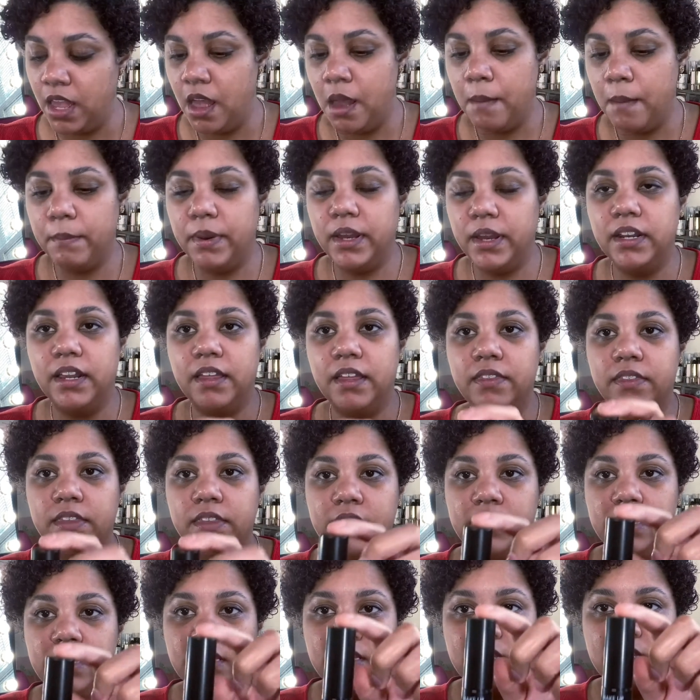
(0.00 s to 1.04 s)
But this
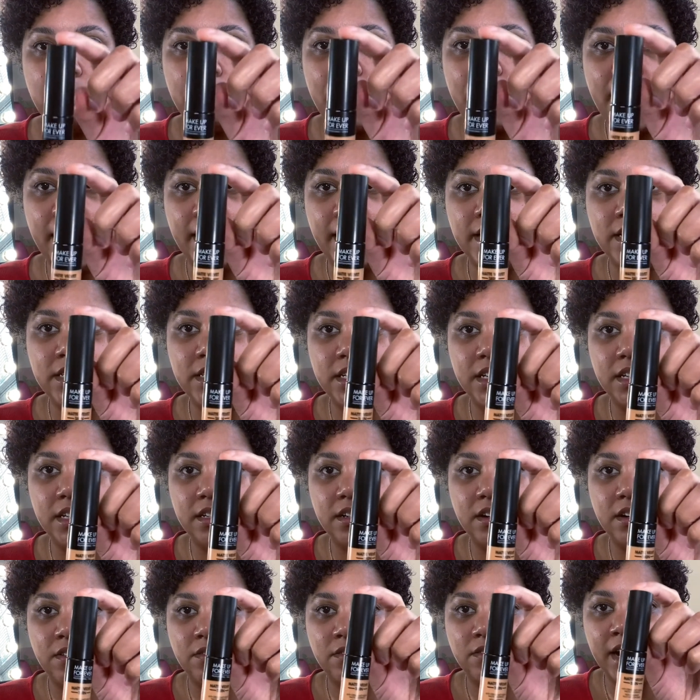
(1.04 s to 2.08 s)
is the packaging
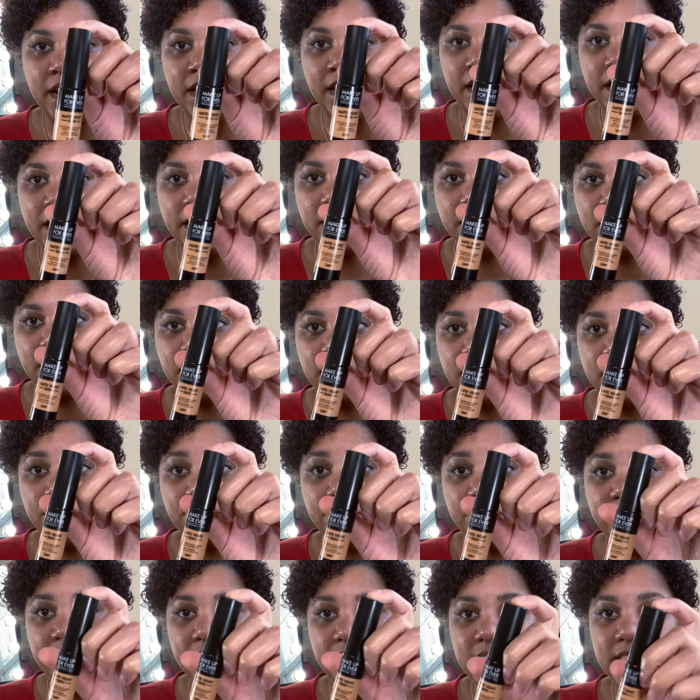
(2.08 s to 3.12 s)
right here,
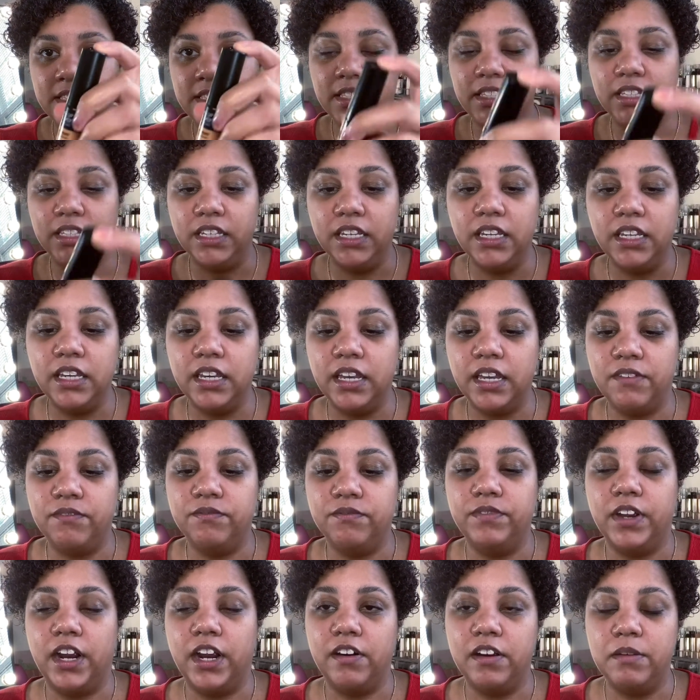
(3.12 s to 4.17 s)
very sleek and
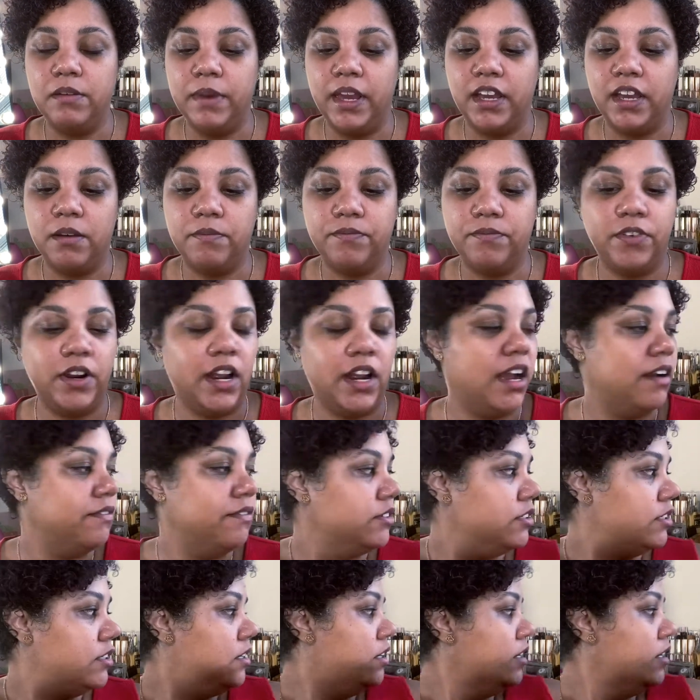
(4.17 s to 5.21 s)
very Makeup
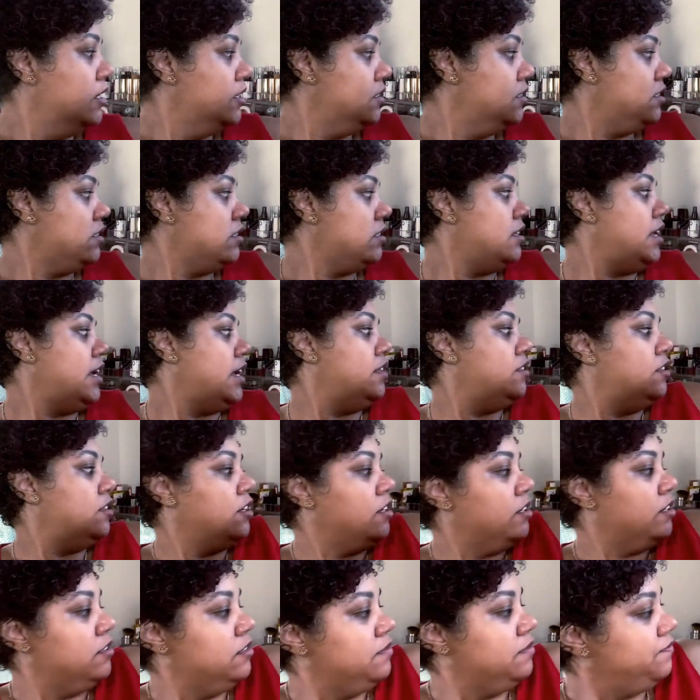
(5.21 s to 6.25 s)
Forever, just like
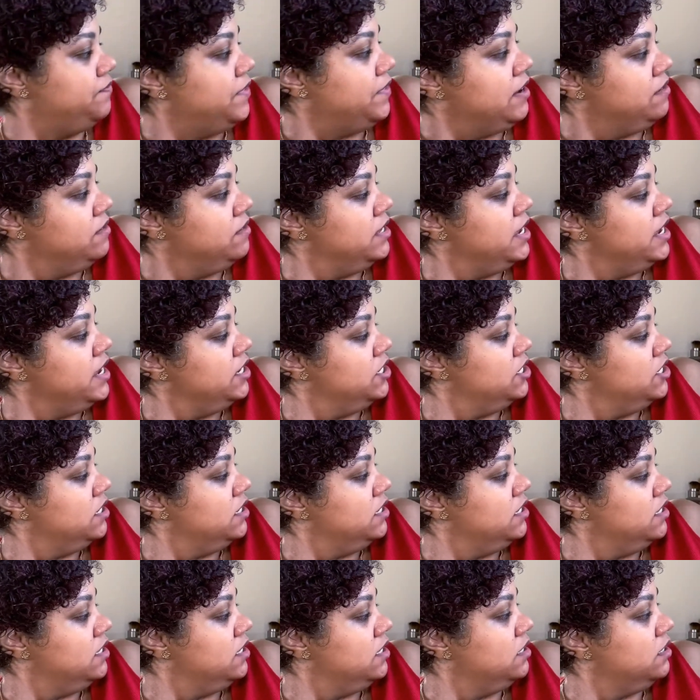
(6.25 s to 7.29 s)
their
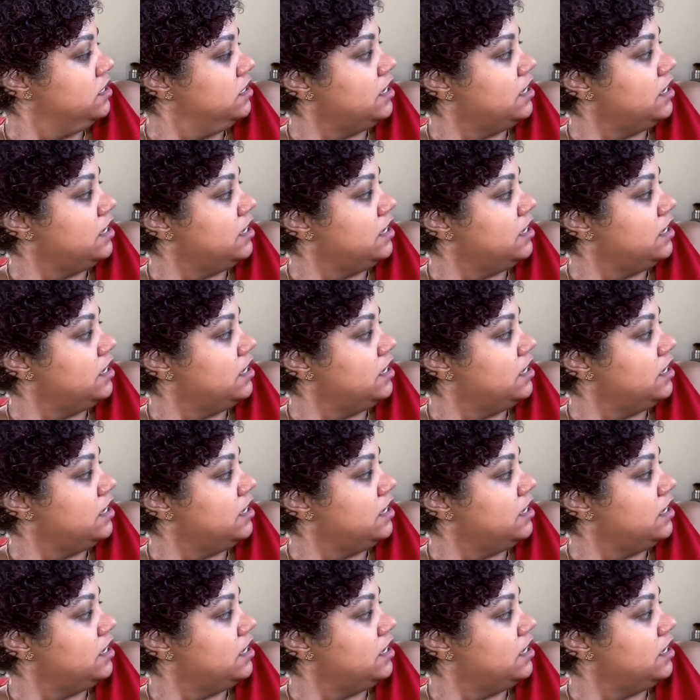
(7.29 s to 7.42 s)
foundations.